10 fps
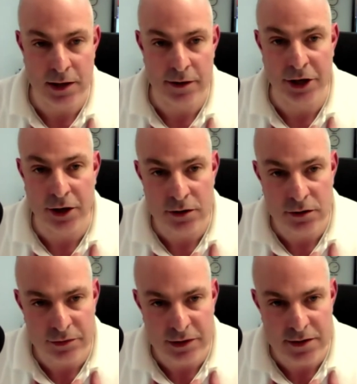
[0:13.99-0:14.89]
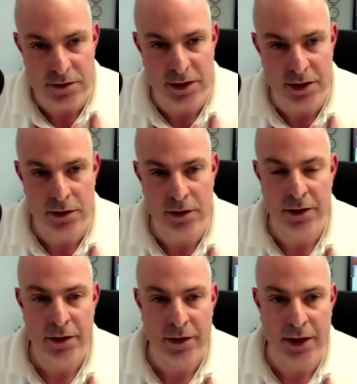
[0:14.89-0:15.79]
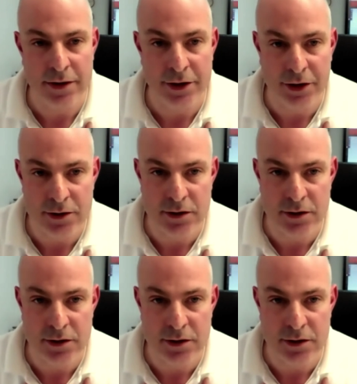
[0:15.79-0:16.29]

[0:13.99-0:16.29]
the art of listening and the art